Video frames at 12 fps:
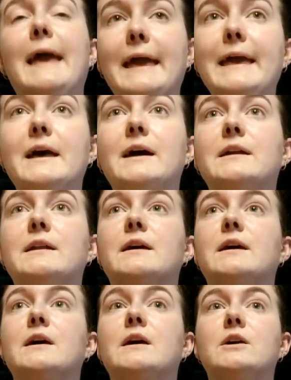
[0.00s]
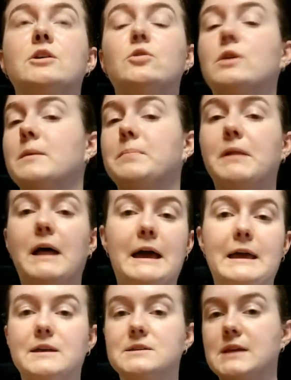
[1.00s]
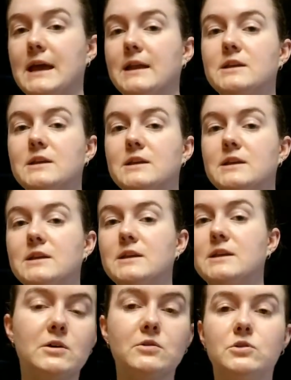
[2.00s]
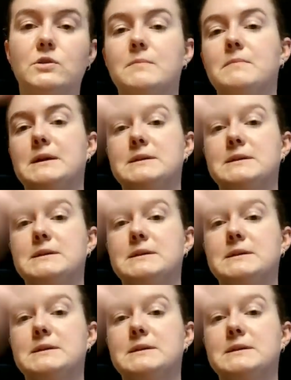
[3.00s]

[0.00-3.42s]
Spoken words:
and you can apply it to any sort